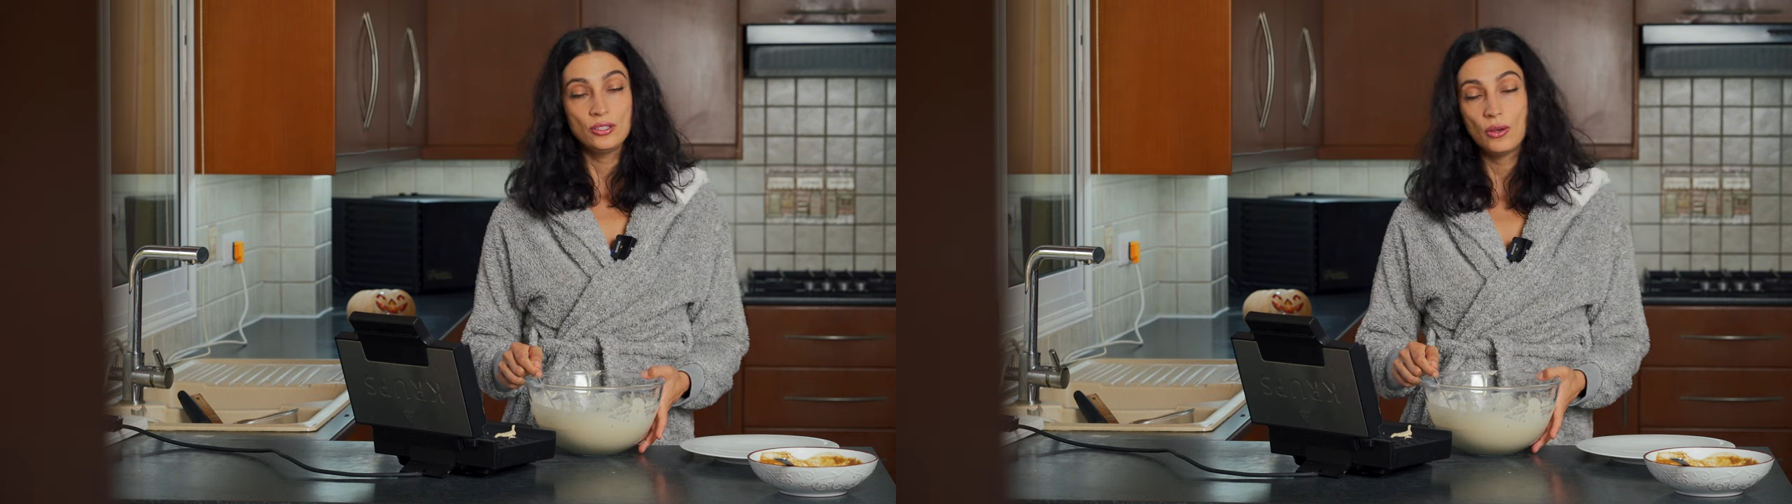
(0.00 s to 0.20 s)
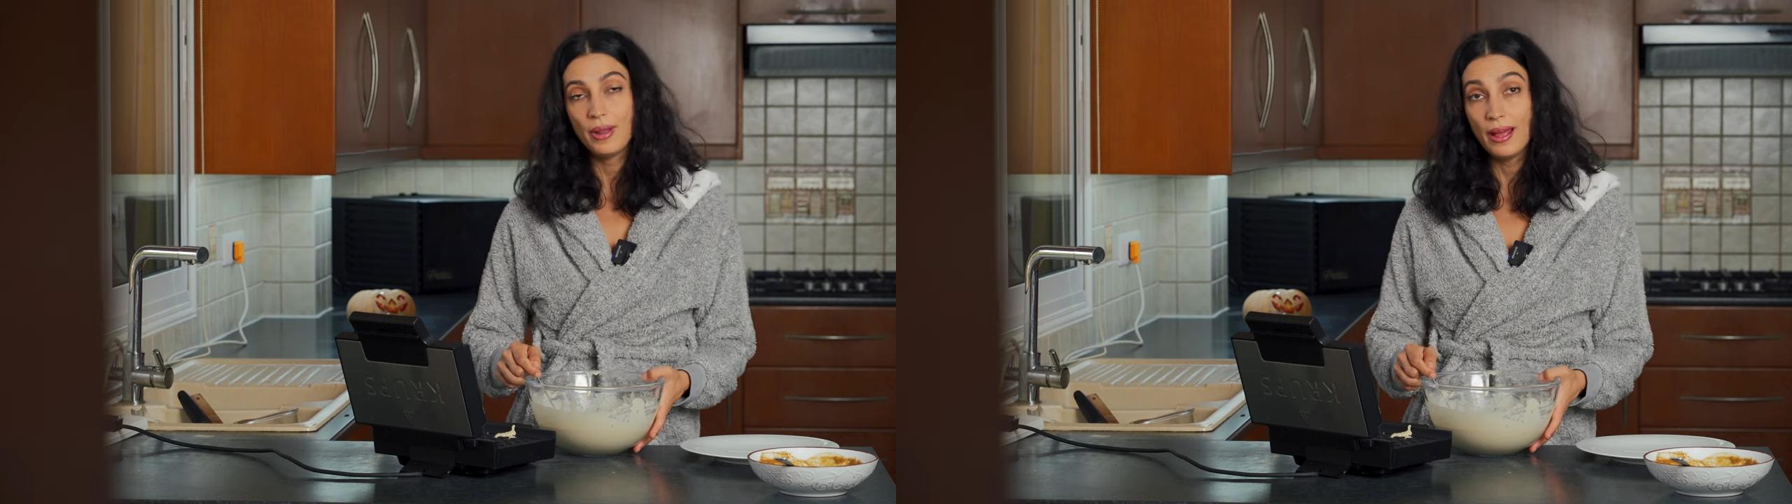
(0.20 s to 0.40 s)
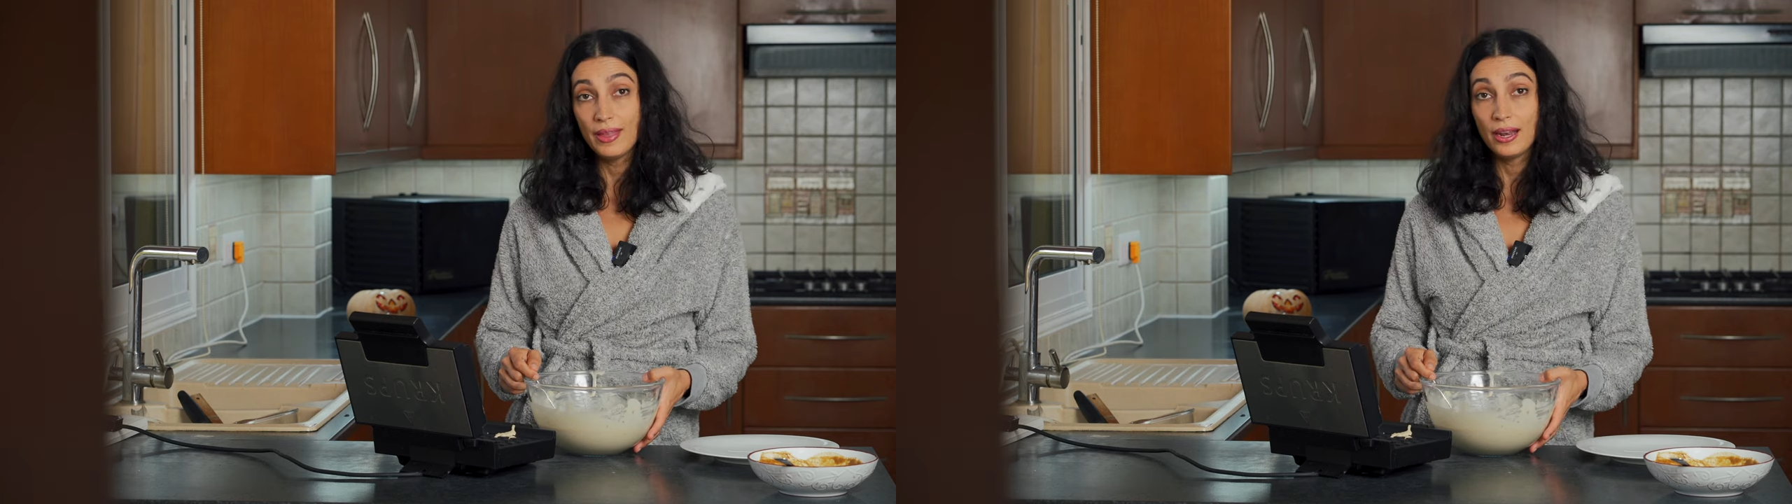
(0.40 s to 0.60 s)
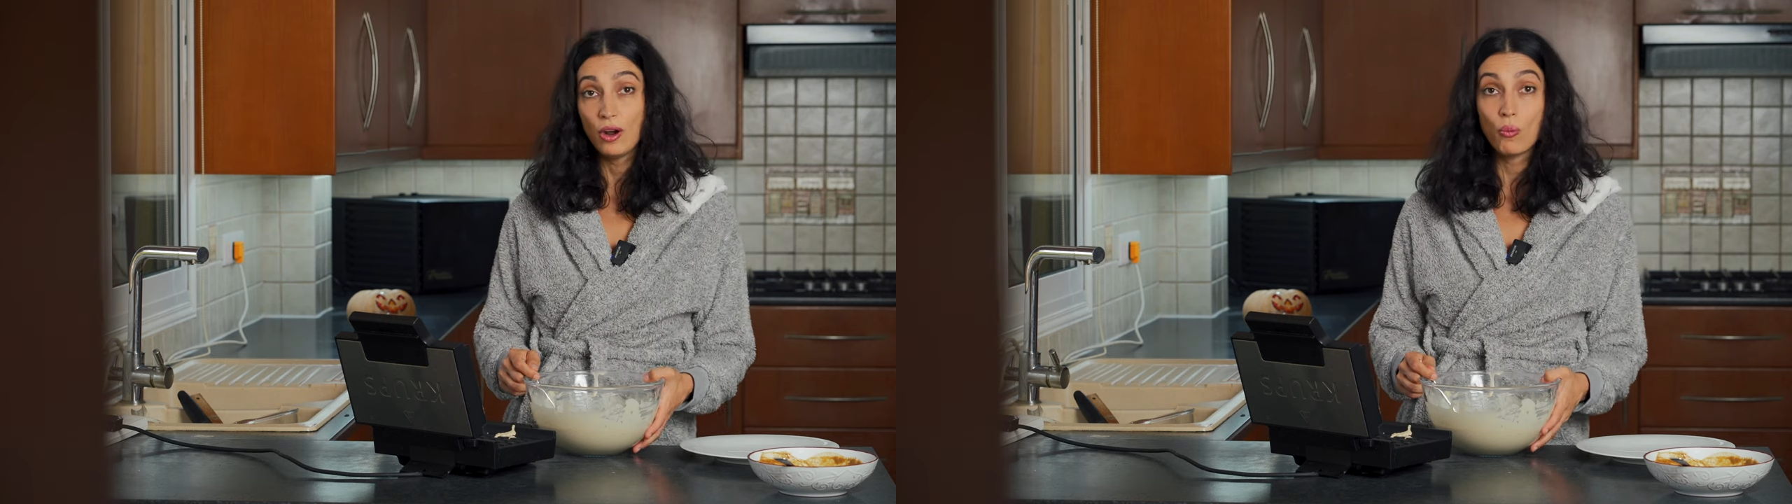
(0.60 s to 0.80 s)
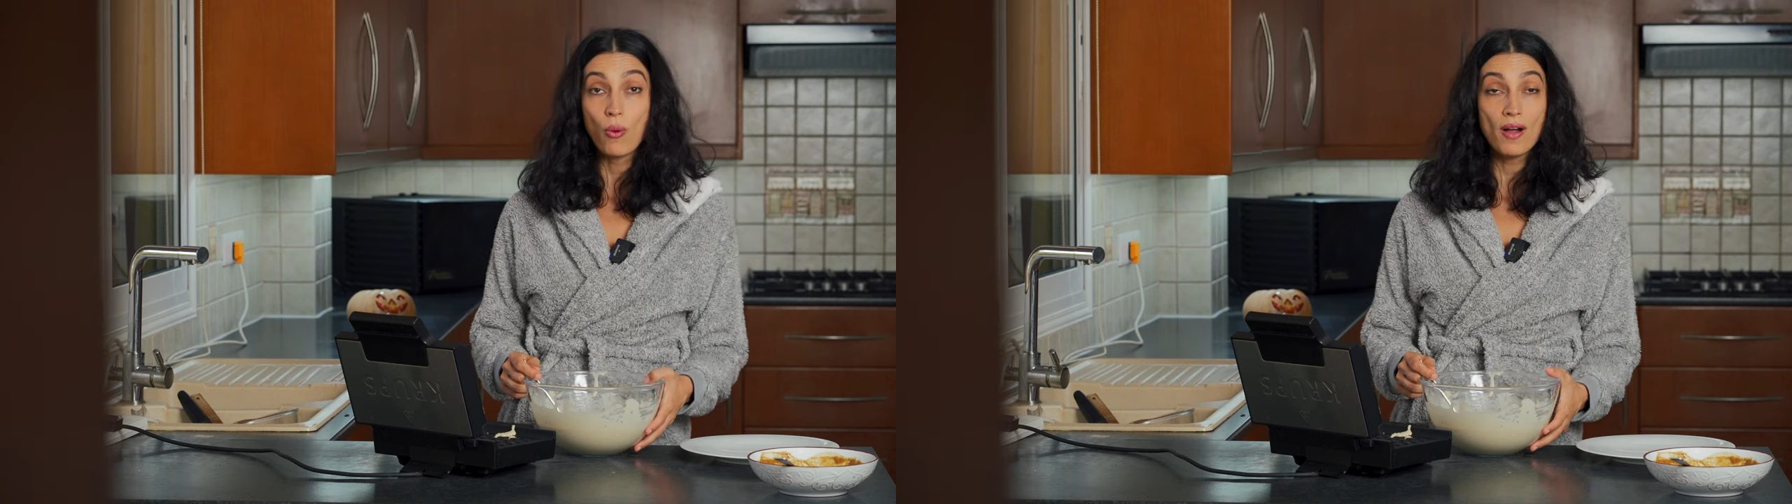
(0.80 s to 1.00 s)
So now that
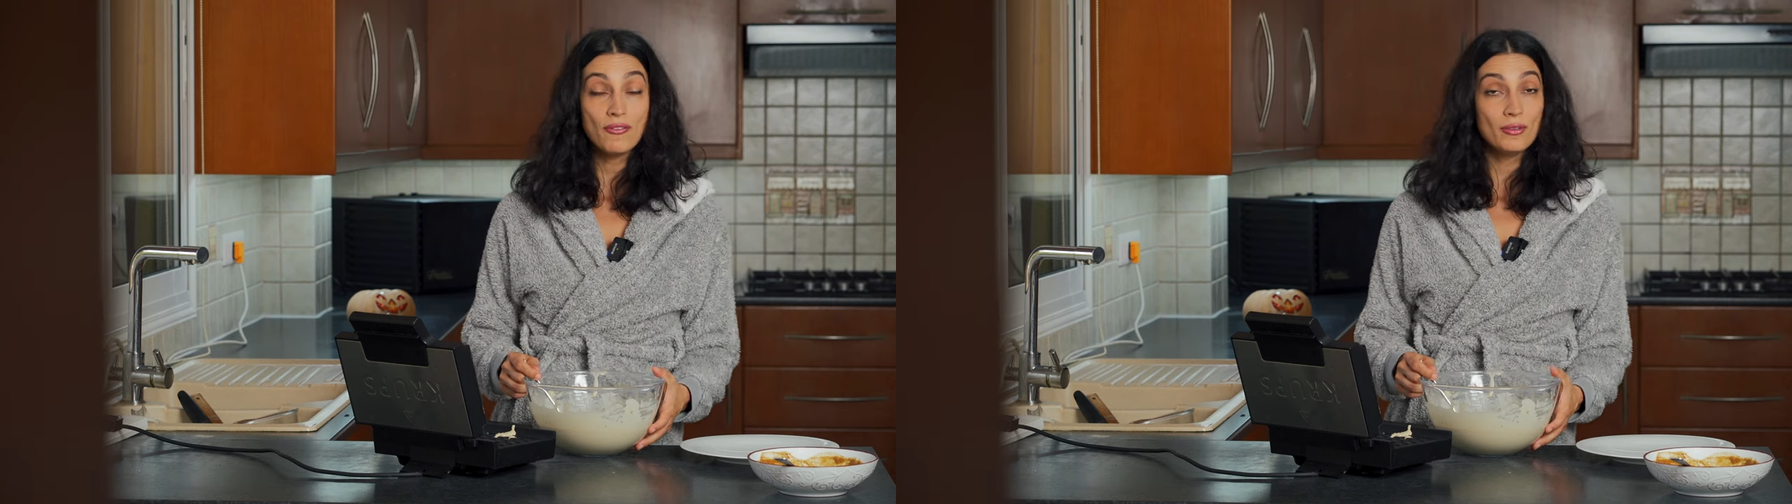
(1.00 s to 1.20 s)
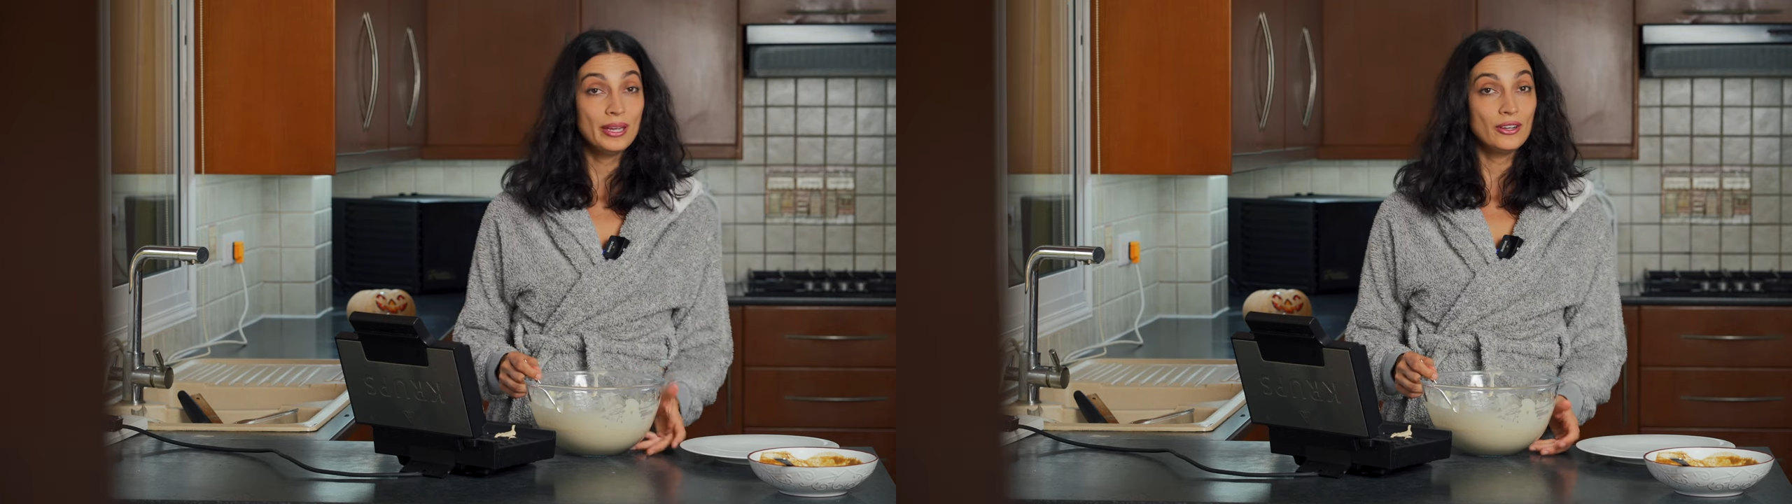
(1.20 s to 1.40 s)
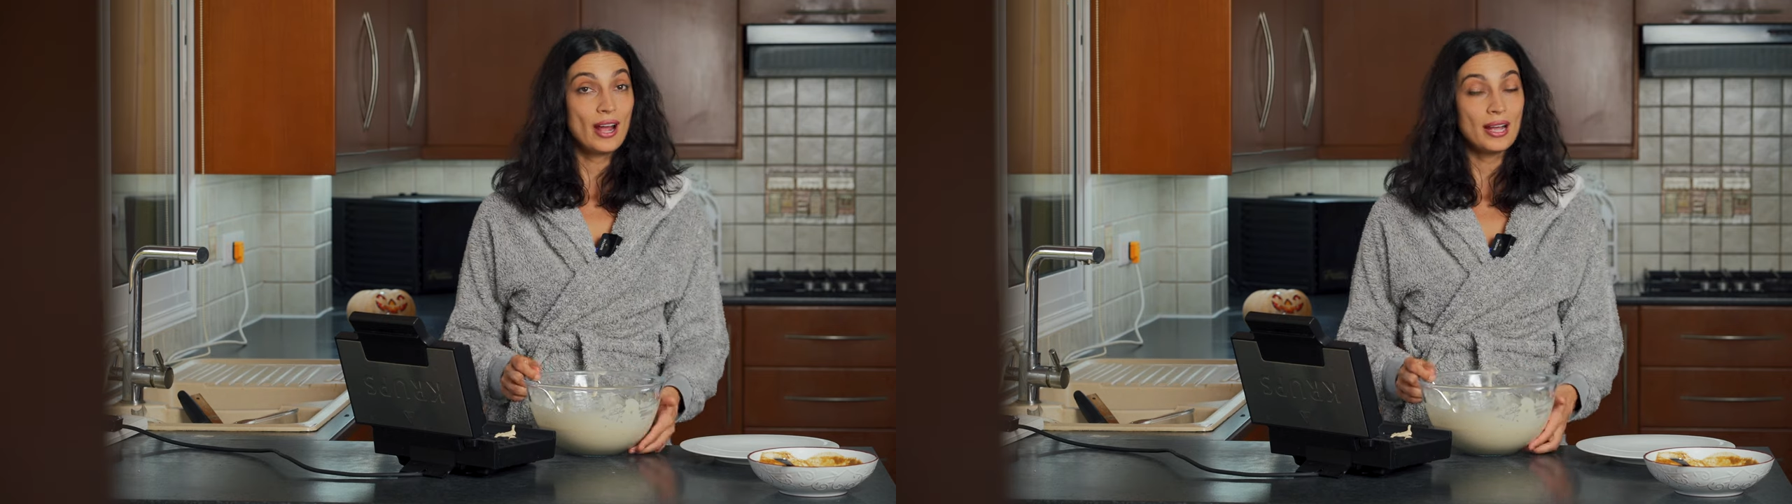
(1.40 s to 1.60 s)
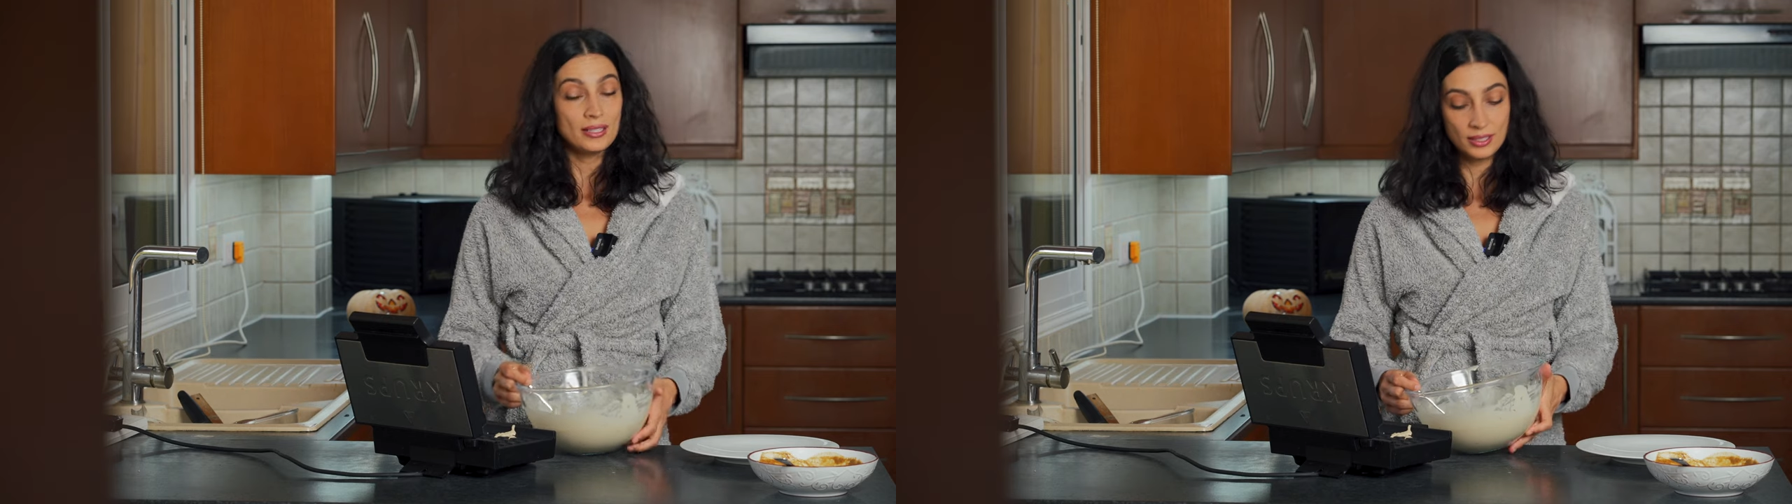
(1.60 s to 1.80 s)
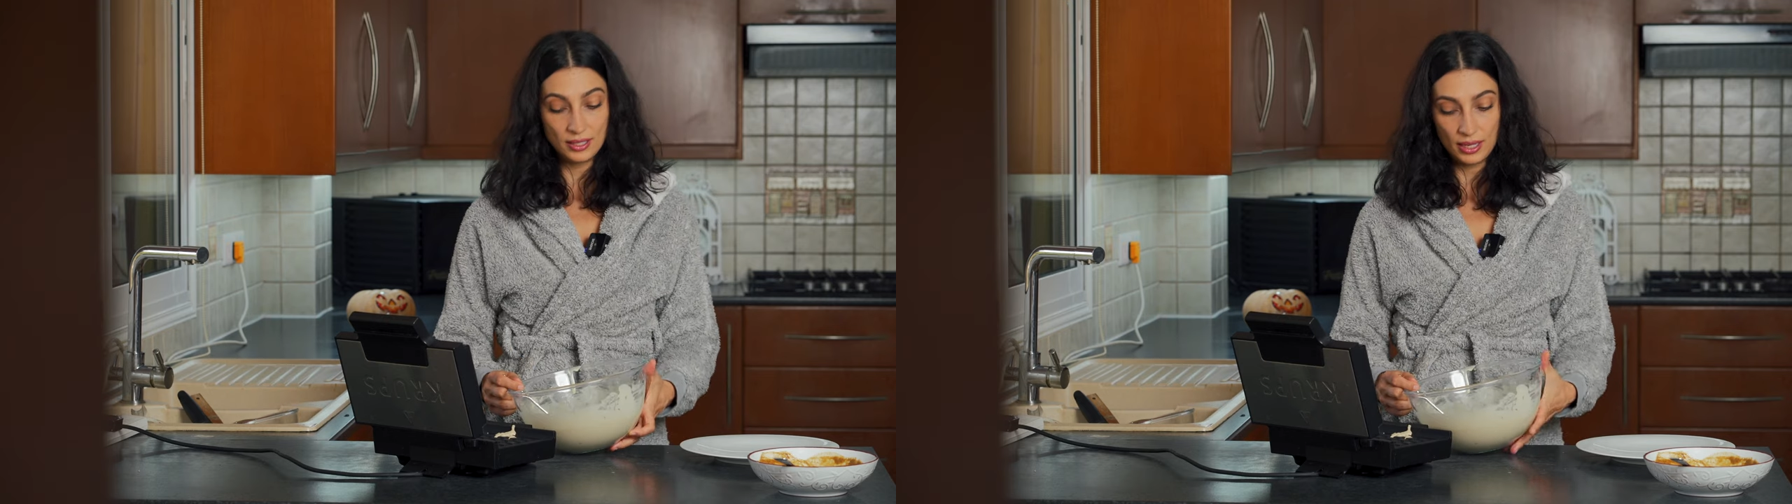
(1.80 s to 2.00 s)
our waffle maker
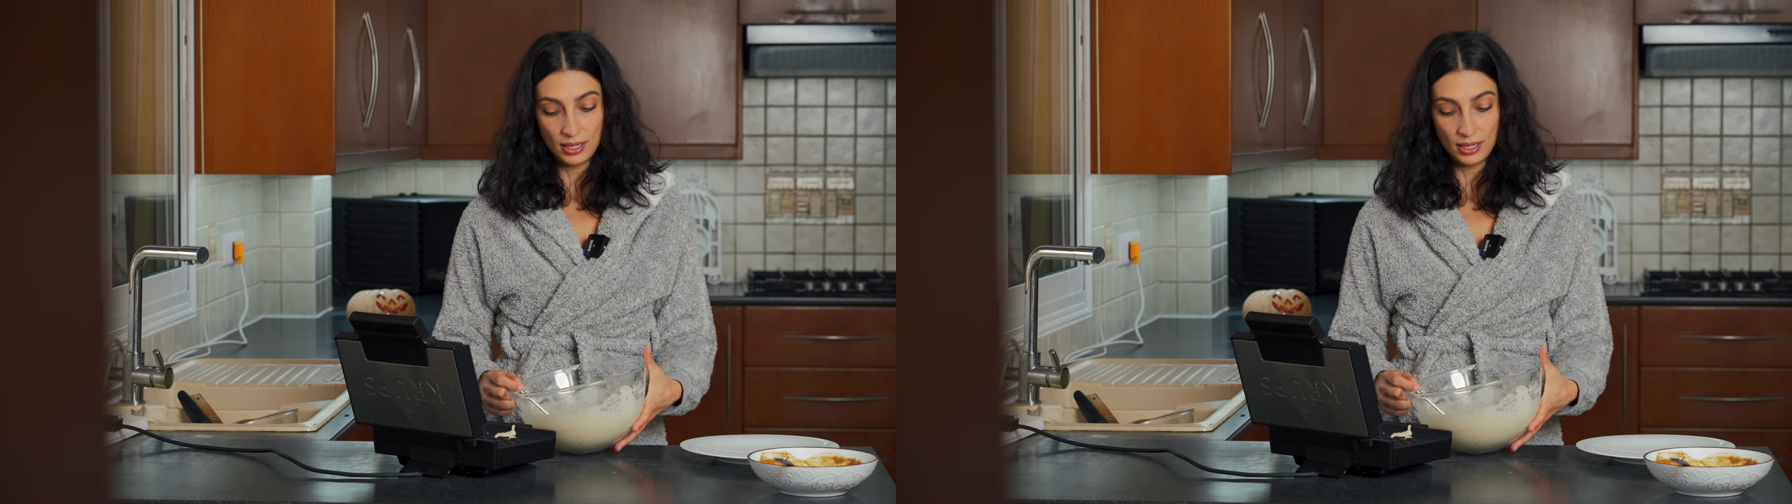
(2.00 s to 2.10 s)
has